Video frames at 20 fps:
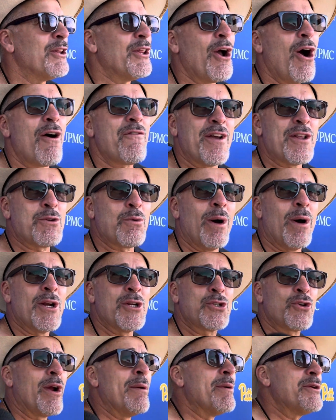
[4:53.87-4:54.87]
the offense won
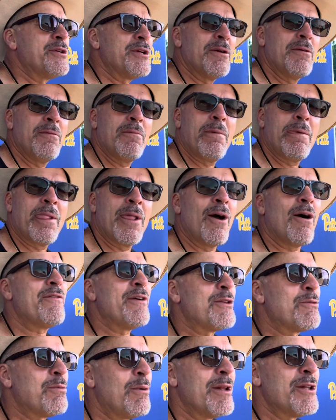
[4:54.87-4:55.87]

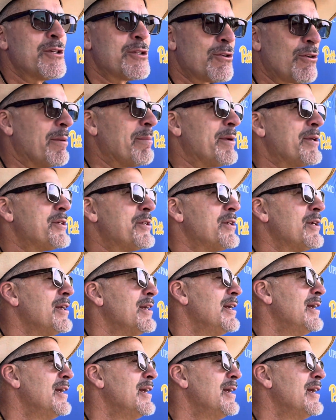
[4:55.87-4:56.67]
the scrimmage.